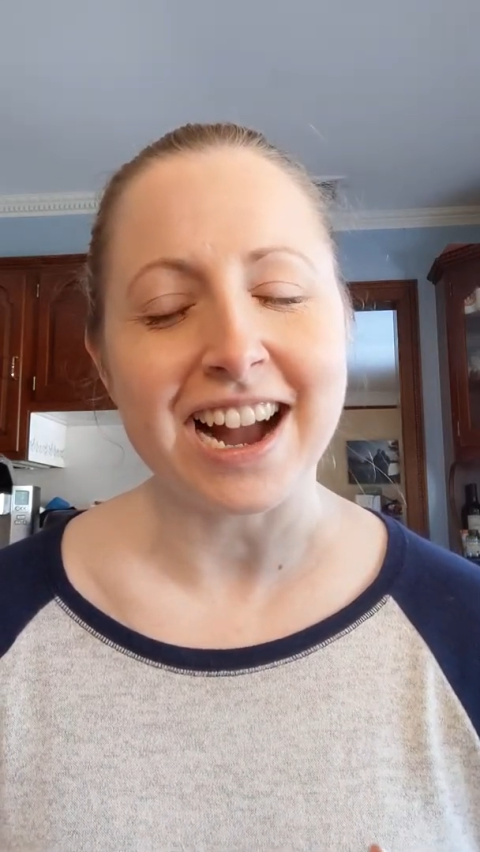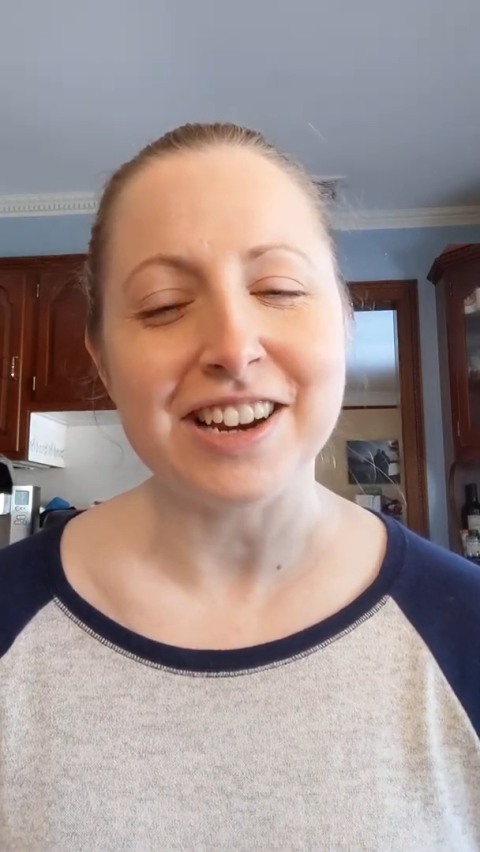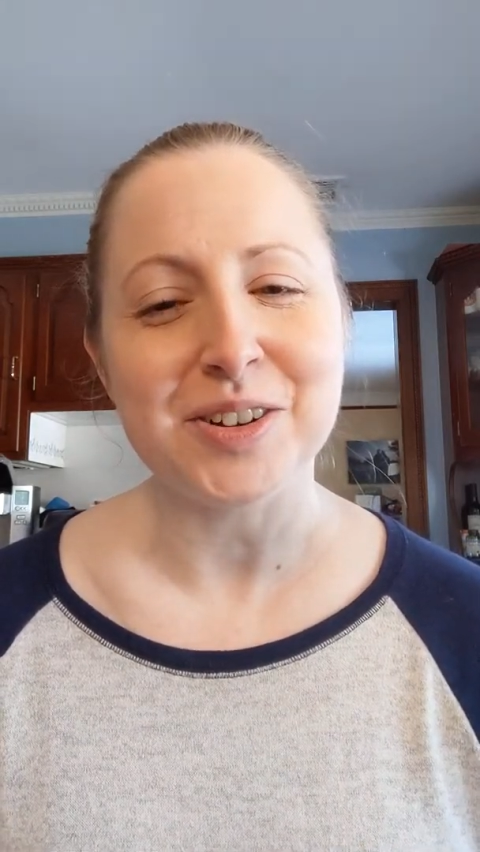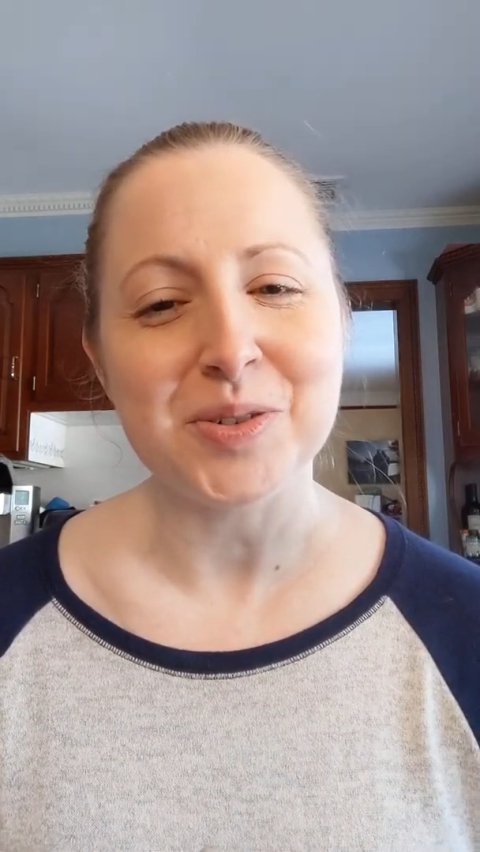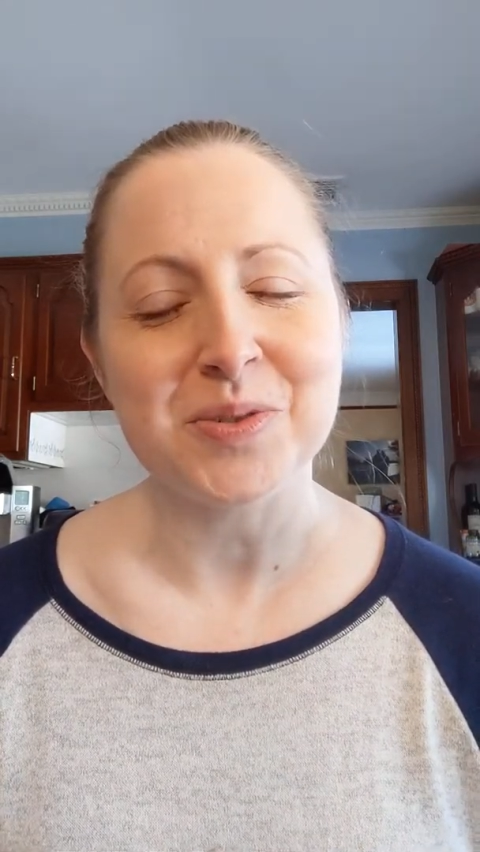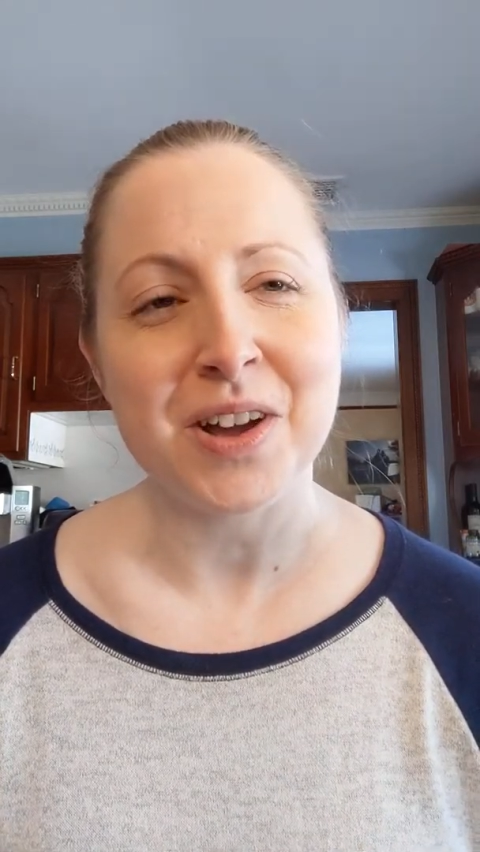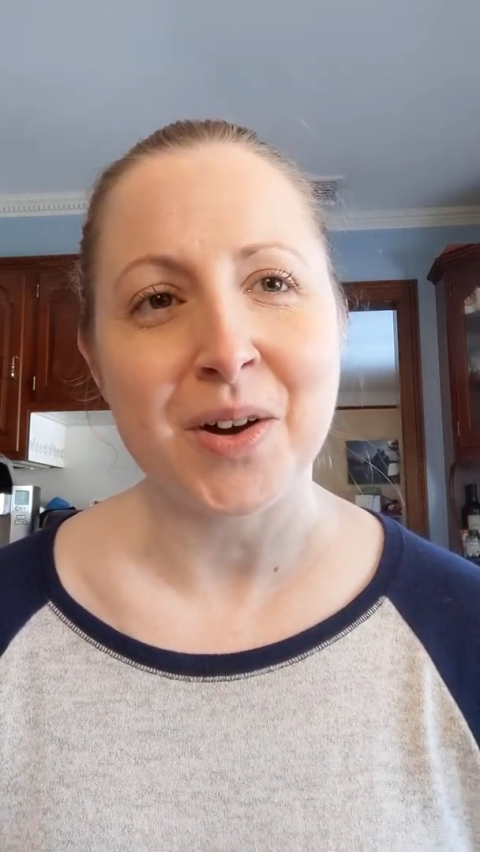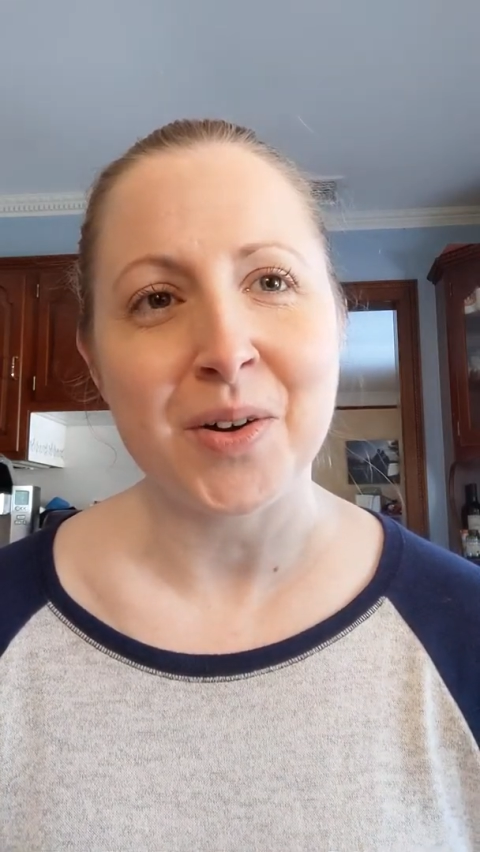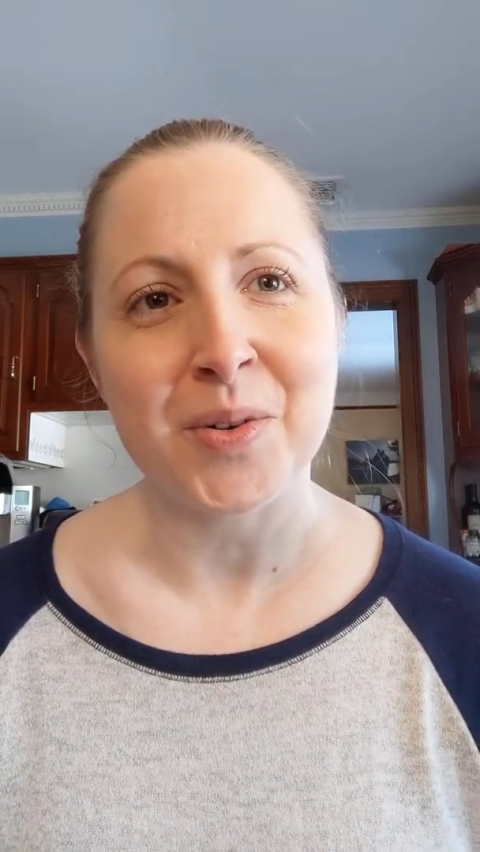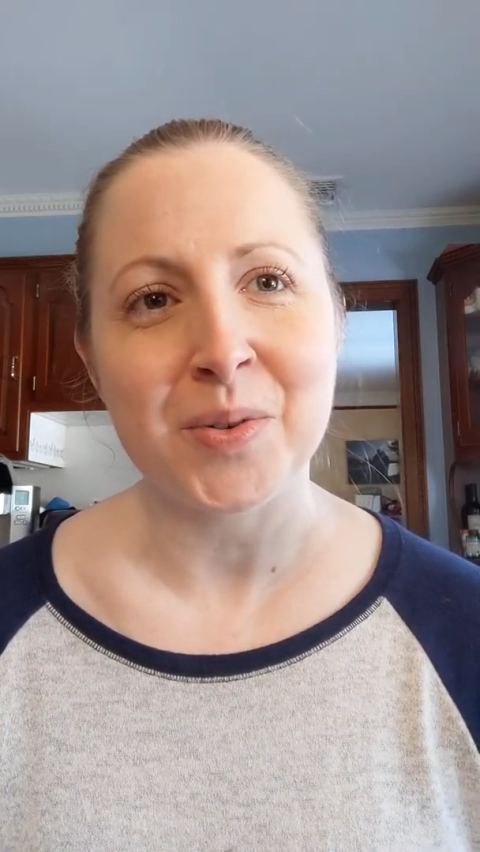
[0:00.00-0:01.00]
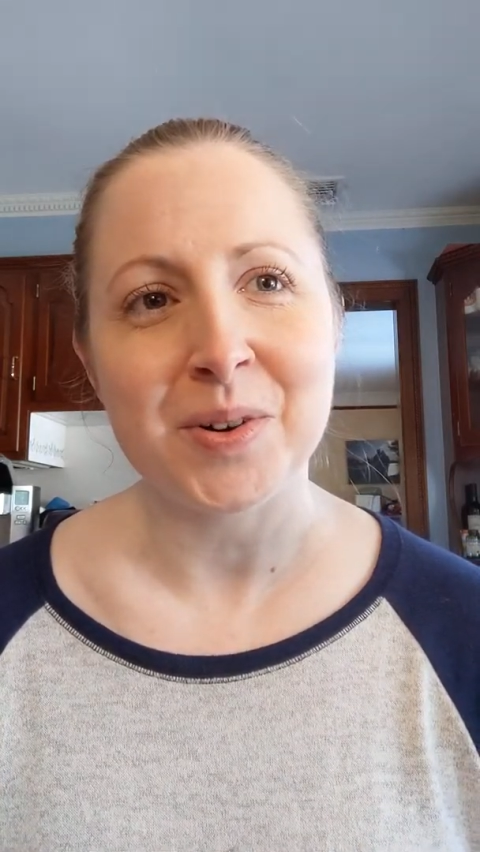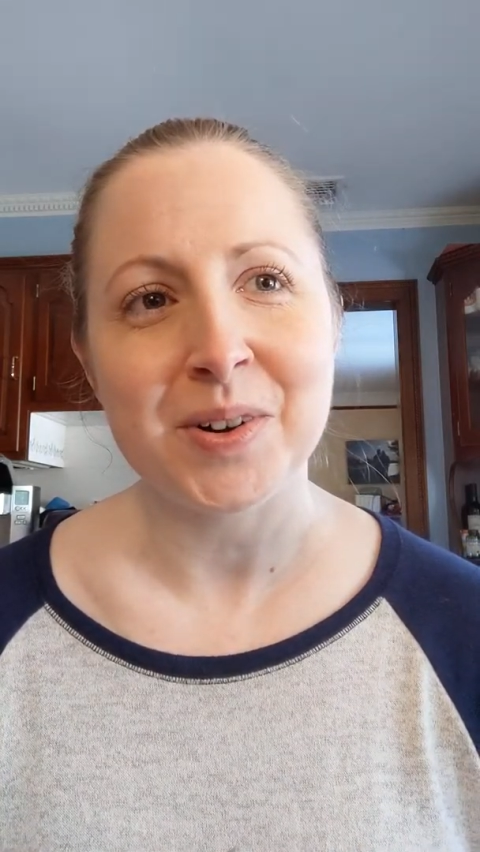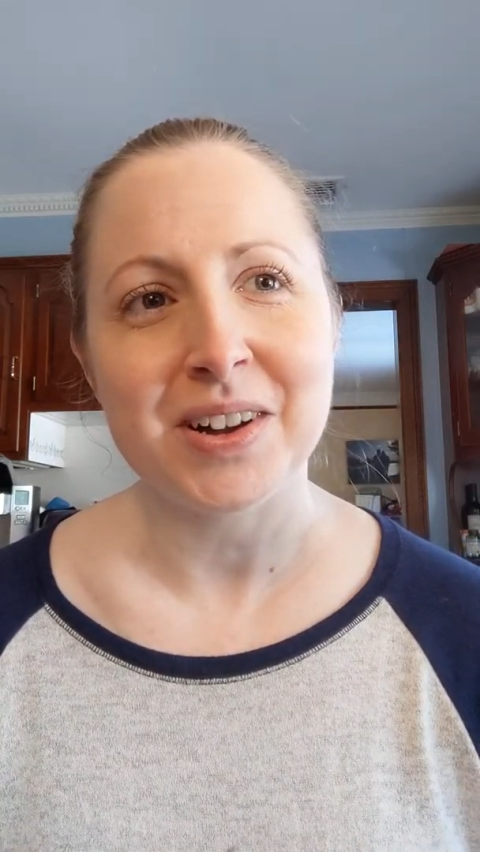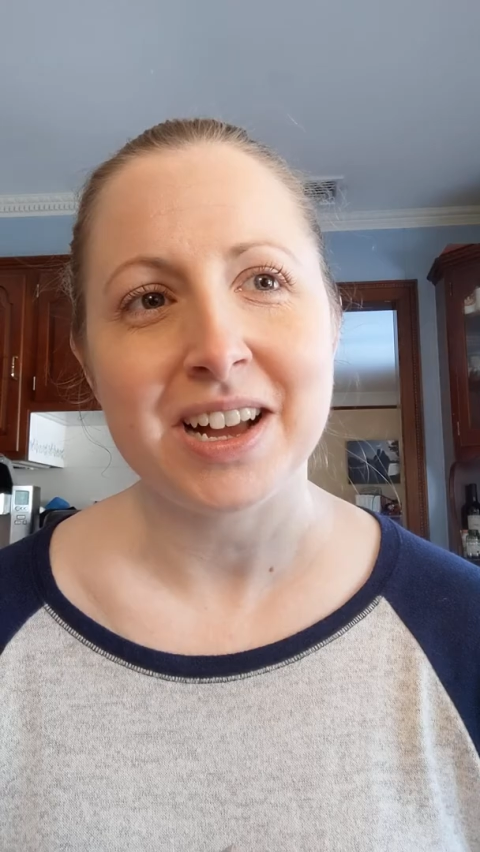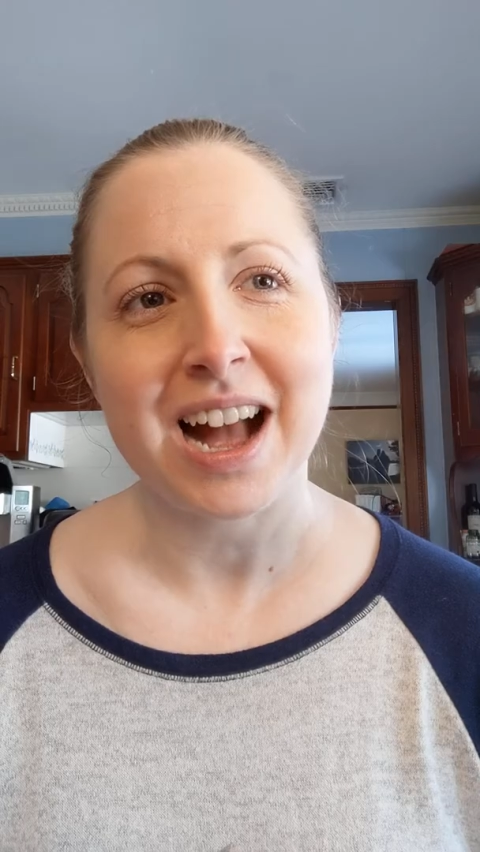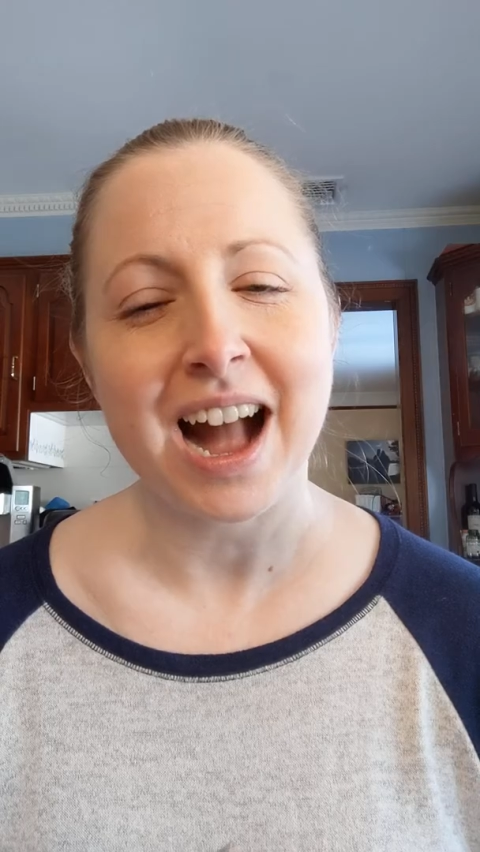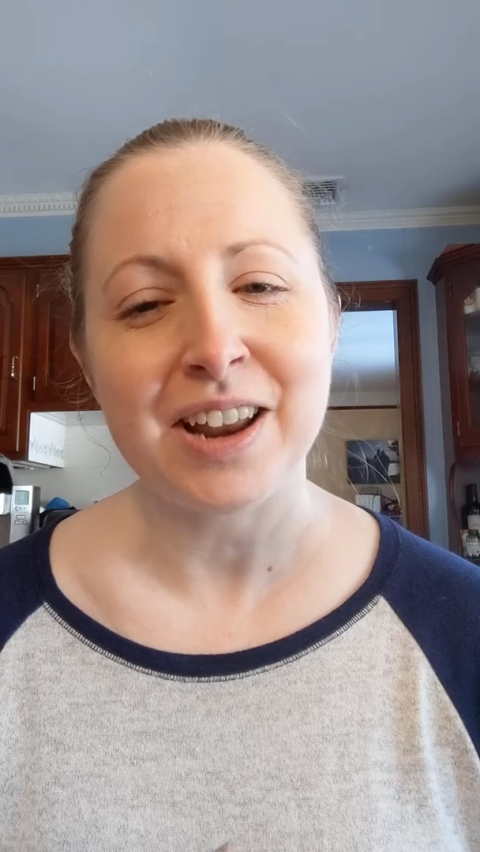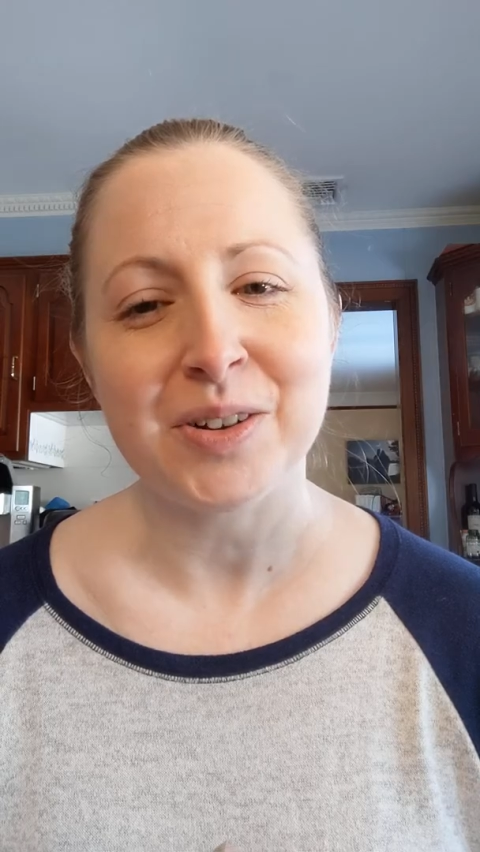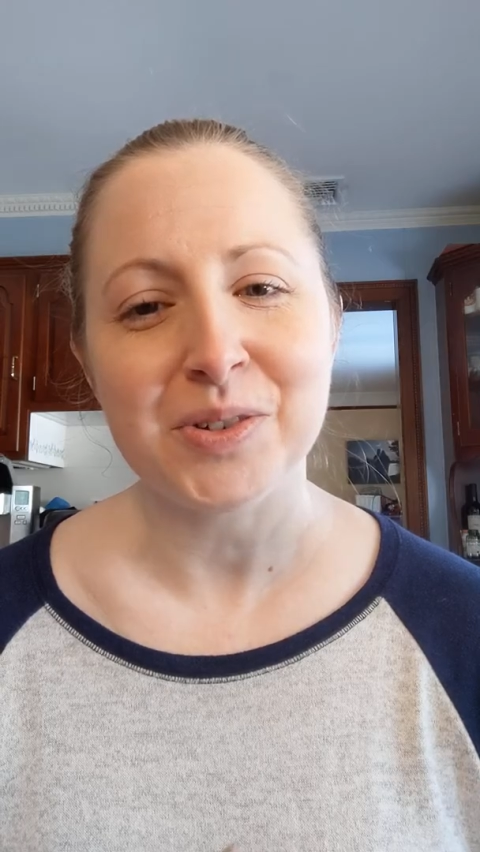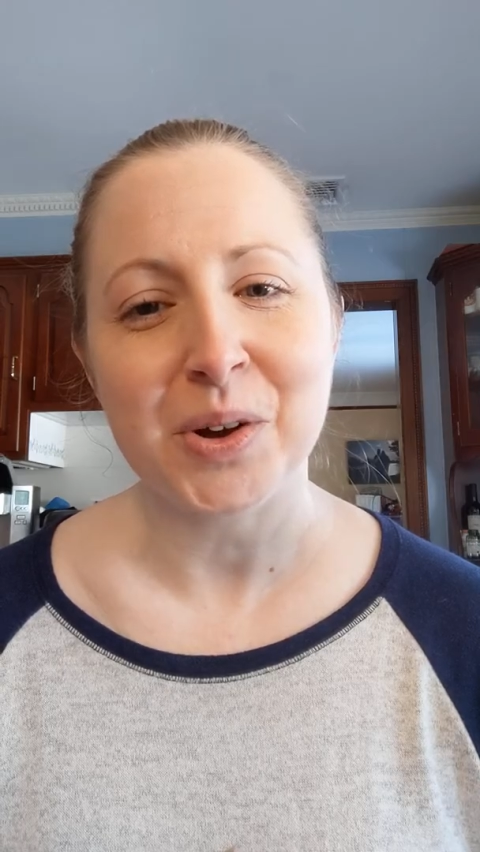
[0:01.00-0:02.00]
I don't know
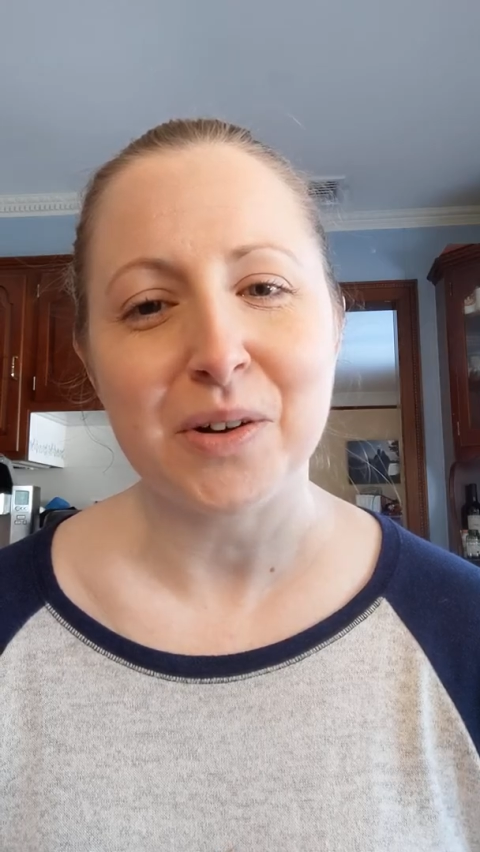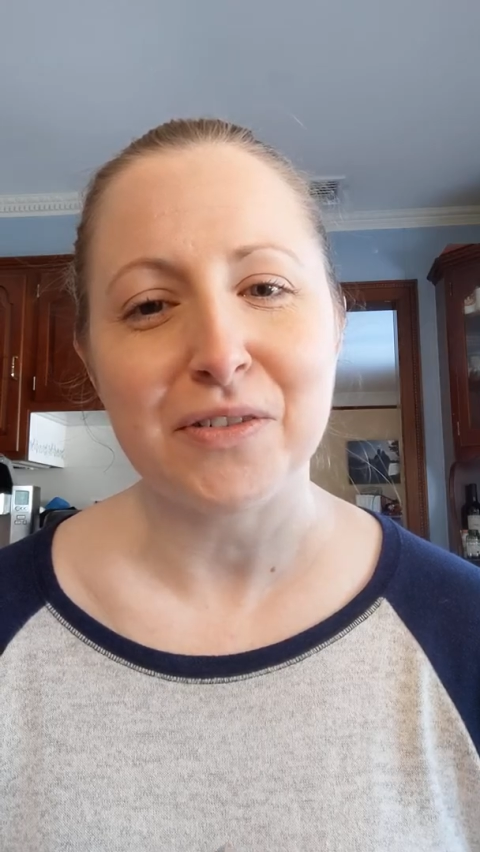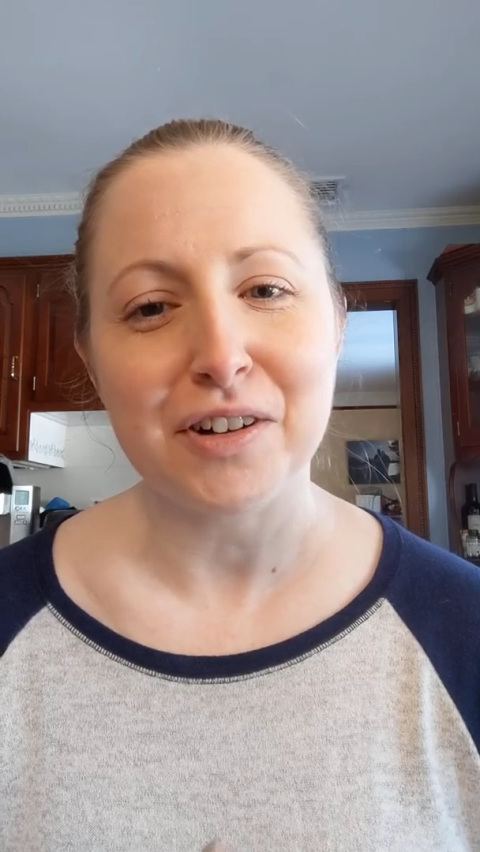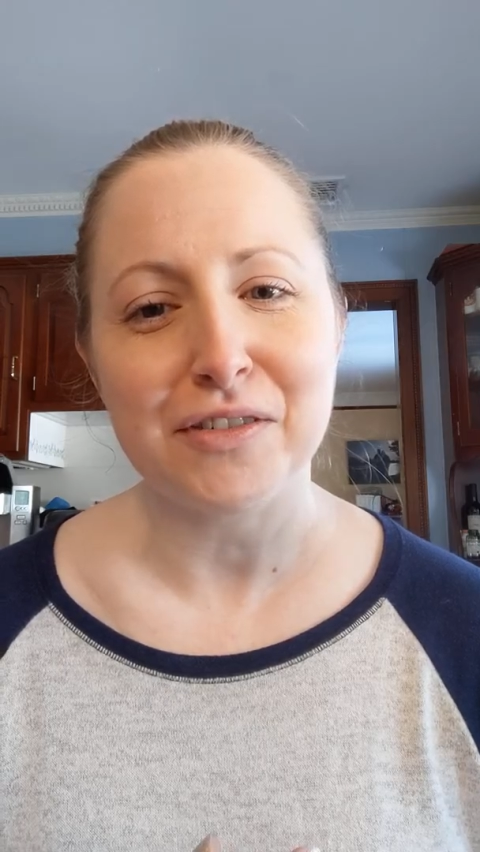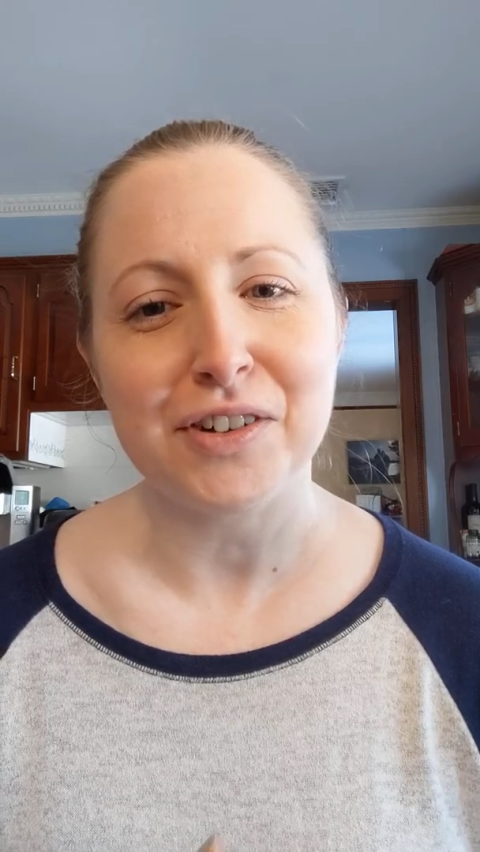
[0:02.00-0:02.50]
if I'll